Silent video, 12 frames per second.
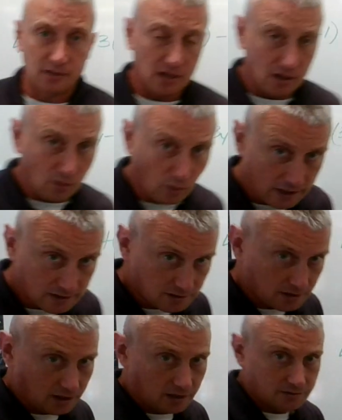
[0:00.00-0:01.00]
the
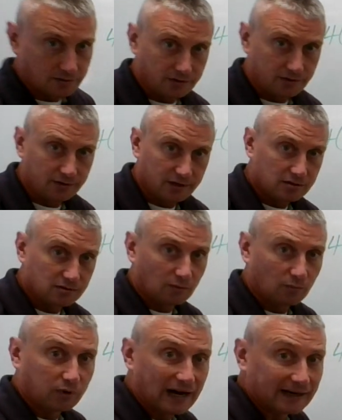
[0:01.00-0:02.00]
equation that is on your additional
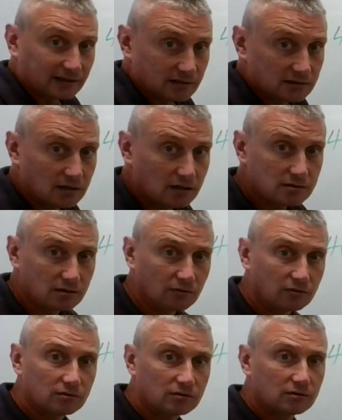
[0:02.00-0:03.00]
practice. So
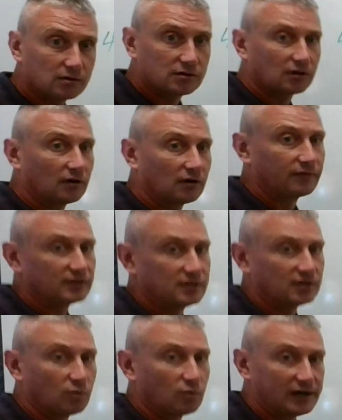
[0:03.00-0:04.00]
in order to solve this
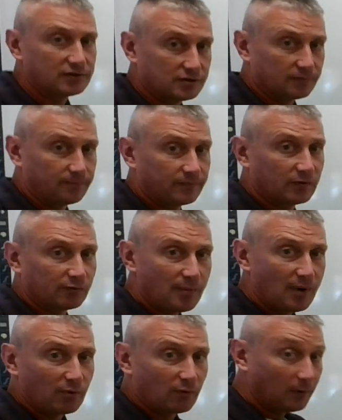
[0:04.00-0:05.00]
equation,
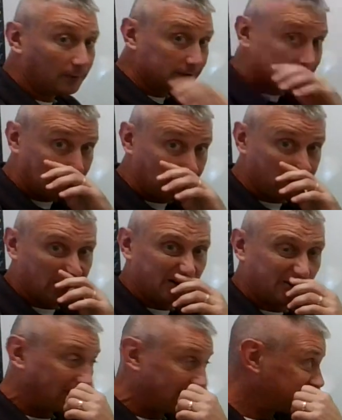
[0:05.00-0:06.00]
remember what we say about
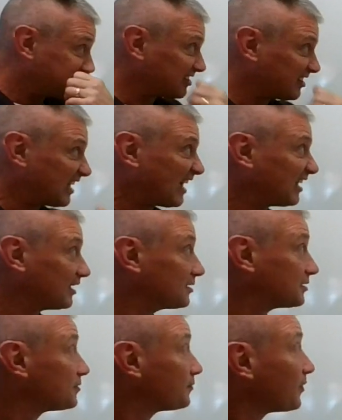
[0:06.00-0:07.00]
equations, and that
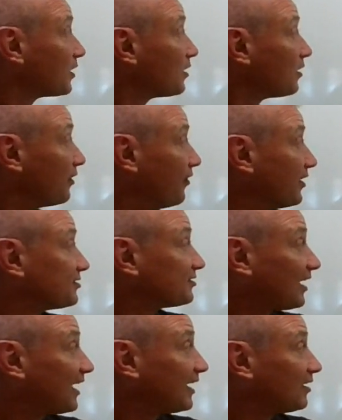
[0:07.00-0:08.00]
is this
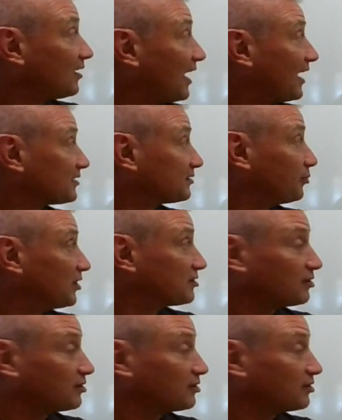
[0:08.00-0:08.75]
side has to be a